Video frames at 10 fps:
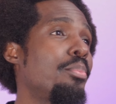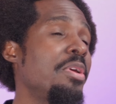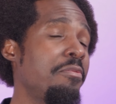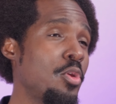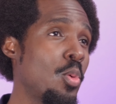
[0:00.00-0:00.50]

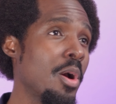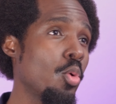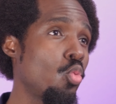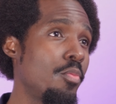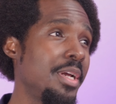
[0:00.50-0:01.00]
if you are
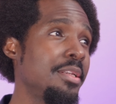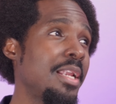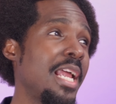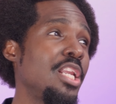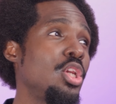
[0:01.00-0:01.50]
a woman
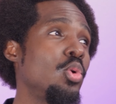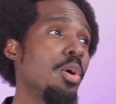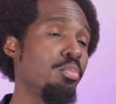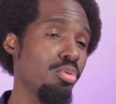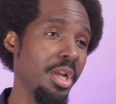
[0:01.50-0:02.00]
and you
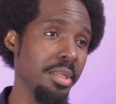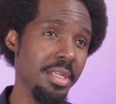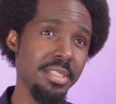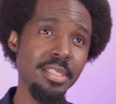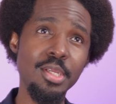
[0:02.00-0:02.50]
are
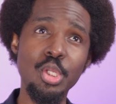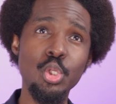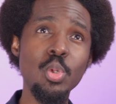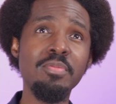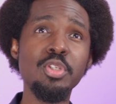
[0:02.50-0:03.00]
pregnant,
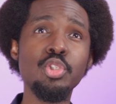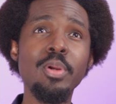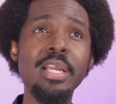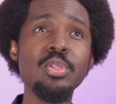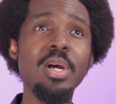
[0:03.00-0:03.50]
you have to
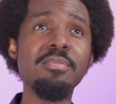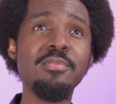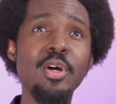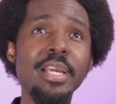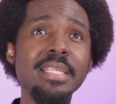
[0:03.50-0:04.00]
try to
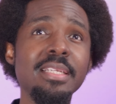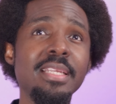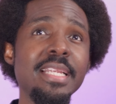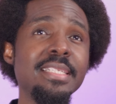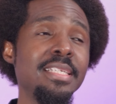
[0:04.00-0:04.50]
avoid
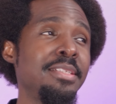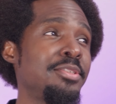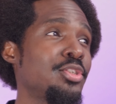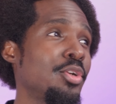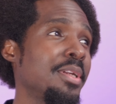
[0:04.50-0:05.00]
getting
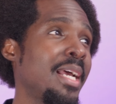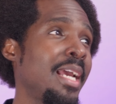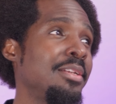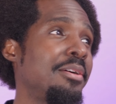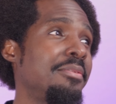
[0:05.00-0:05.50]
certain
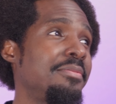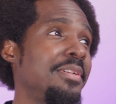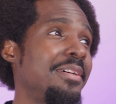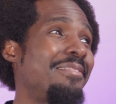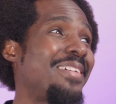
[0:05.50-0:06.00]
kind of
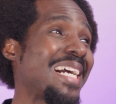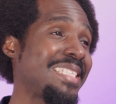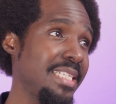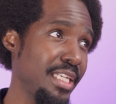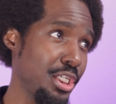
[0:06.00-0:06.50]

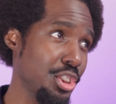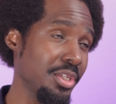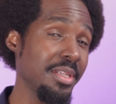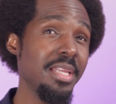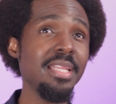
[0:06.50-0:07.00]

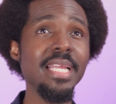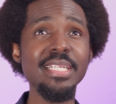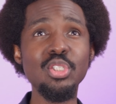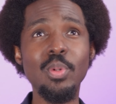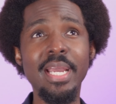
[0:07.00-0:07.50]
vaccination.
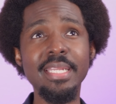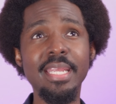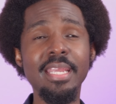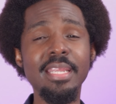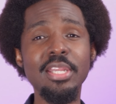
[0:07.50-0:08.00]
That is why
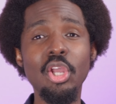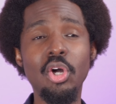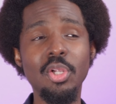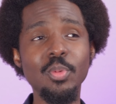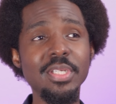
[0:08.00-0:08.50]
they
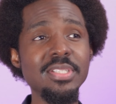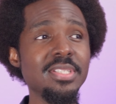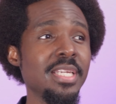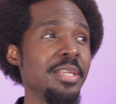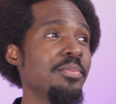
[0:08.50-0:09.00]
always
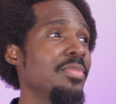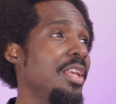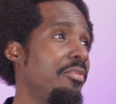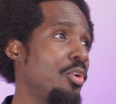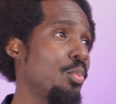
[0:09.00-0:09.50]
say,
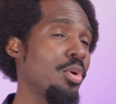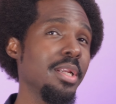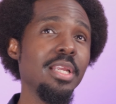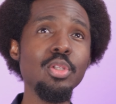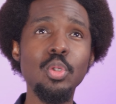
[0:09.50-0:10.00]
if you're
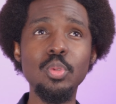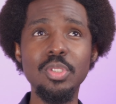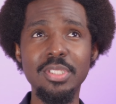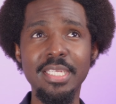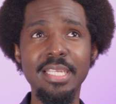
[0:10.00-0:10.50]
pregnant,
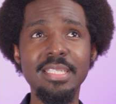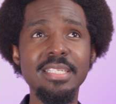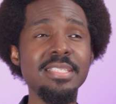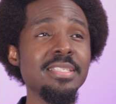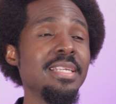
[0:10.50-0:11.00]
don't take
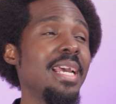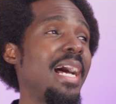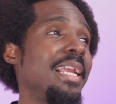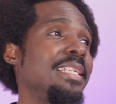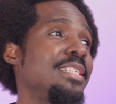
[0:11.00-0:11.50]
this,
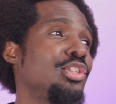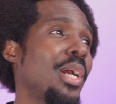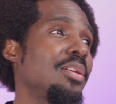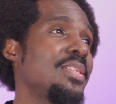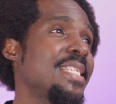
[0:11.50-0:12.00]
and
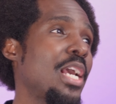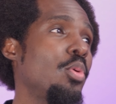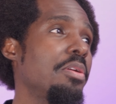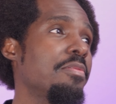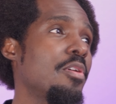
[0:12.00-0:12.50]
try to stay
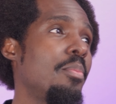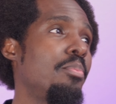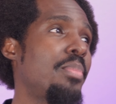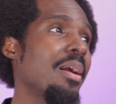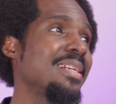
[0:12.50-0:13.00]
away
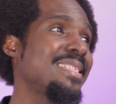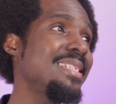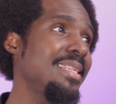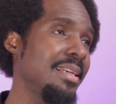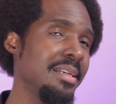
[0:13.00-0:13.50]
from
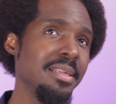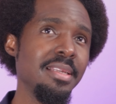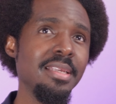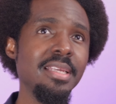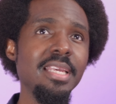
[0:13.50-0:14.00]
parasitic
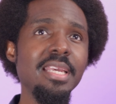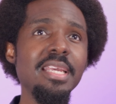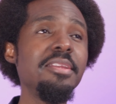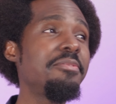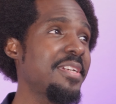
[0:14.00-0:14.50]

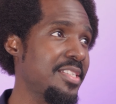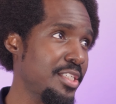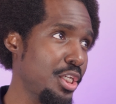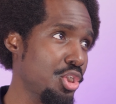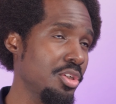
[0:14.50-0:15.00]

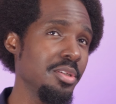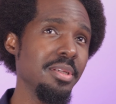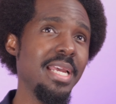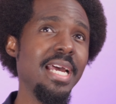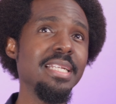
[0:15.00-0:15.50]

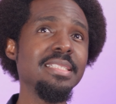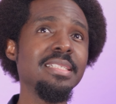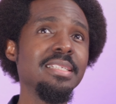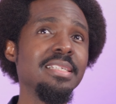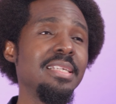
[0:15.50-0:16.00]
infestation
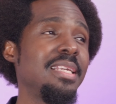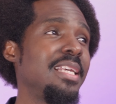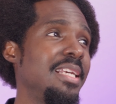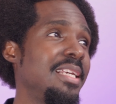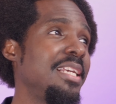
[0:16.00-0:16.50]
and
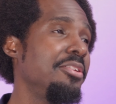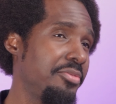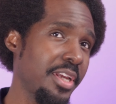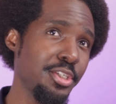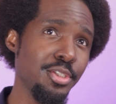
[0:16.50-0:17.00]

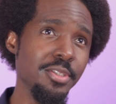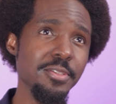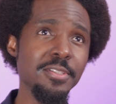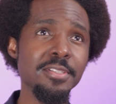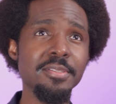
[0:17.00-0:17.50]

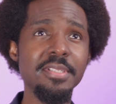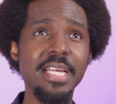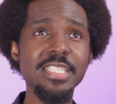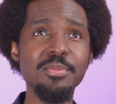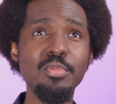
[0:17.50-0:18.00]
infections
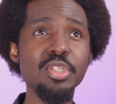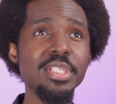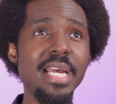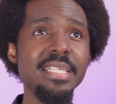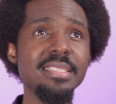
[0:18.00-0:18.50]
as
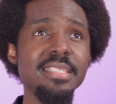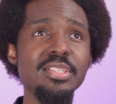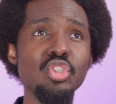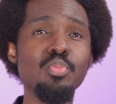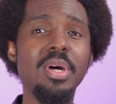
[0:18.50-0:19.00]
much as
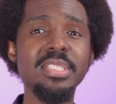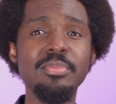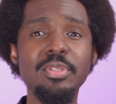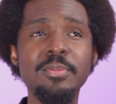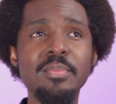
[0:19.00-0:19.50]
is
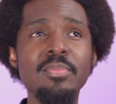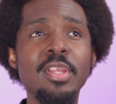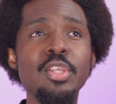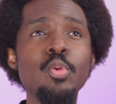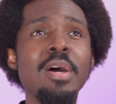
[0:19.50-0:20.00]
possible.
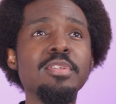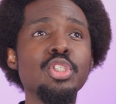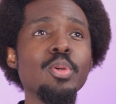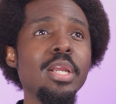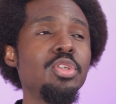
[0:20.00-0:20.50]
You have to
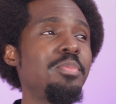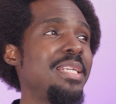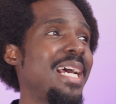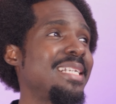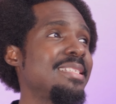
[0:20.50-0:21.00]
try to
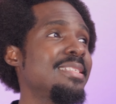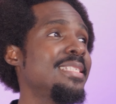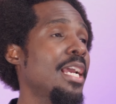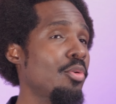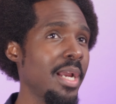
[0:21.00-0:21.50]
be as
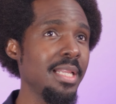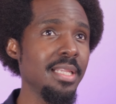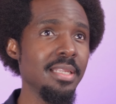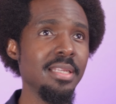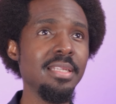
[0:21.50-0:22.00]

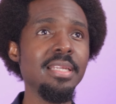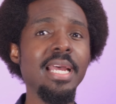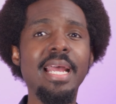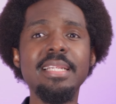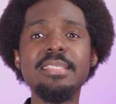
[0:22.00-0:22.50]
sterile
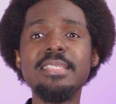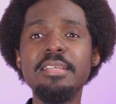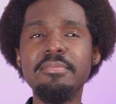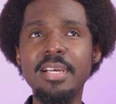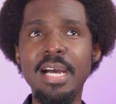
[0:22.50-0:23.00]
and
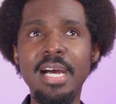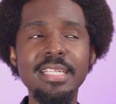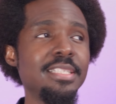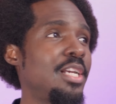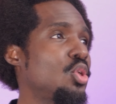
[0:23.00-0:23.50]

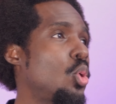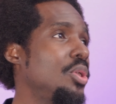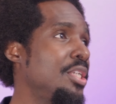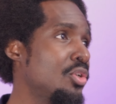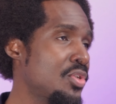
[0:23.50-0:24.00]
safeguard not
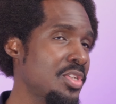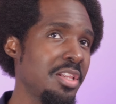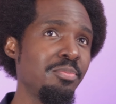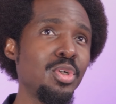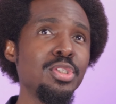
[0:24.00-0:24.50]
only
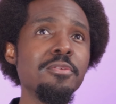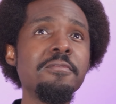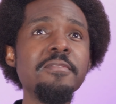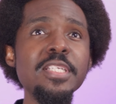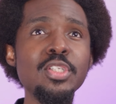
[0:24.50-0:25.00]
yourself but your
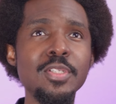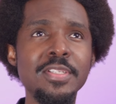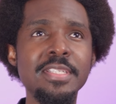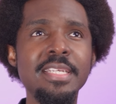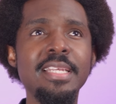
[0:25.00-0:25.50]

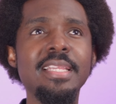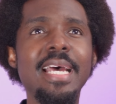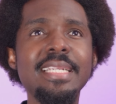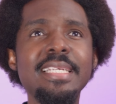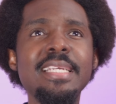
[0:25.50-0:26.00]
fetus
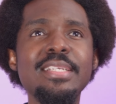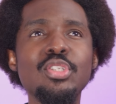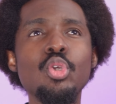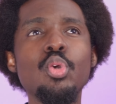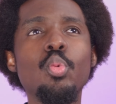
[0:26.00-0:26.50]
that
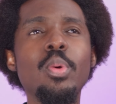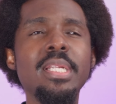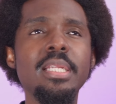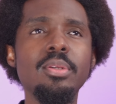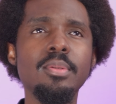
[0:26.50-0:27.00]
is
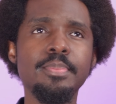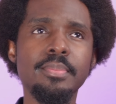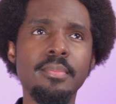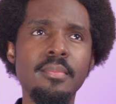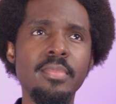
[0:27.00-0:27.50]
within you.
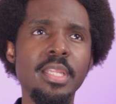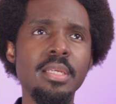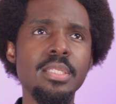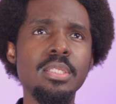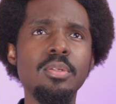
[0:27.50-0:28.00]

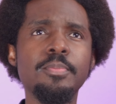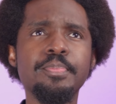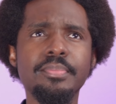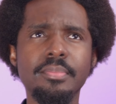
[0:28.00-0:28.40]
So